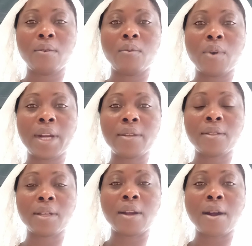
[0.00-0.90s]

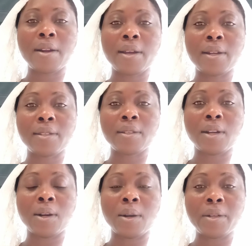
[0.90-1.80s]
what God has
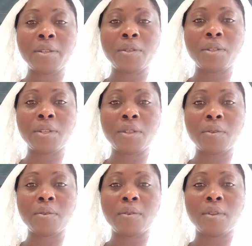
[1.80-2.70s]
called you to
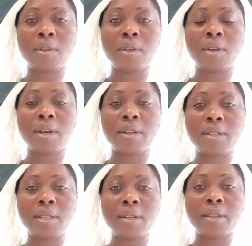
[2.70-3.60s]
do
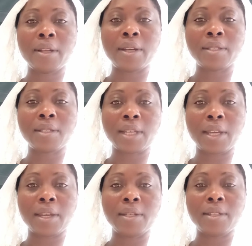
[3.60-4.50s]
until the last
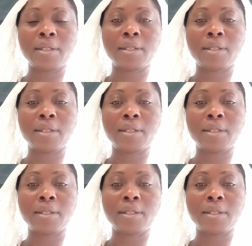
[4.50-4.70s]
second.